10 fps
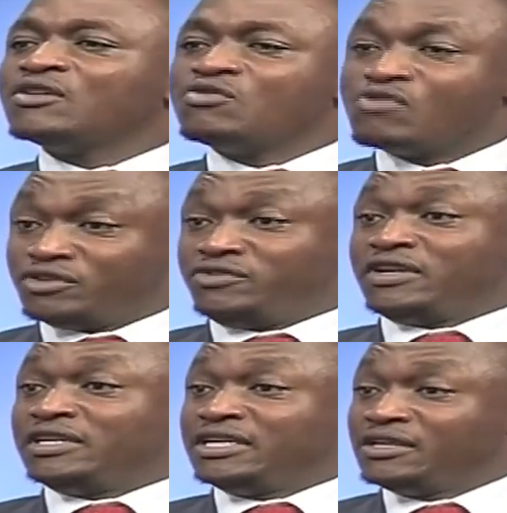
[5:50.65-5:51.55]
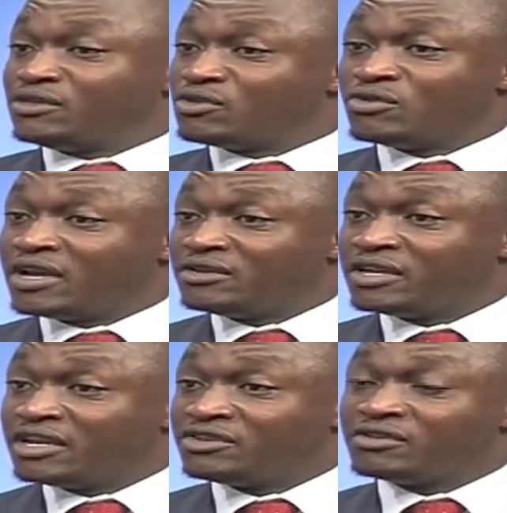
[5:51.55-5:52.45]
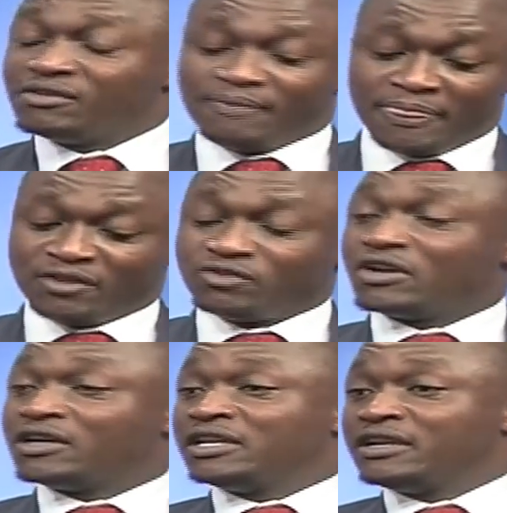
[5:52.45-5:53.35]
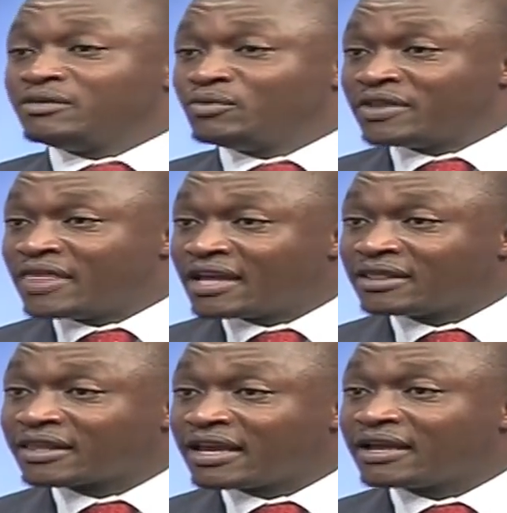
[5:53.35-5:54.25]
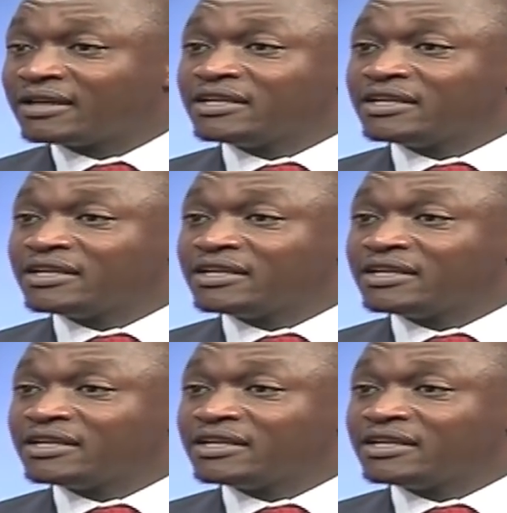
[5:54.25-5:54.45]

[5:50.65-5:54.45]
who are struggling through education, struggling with healthcare,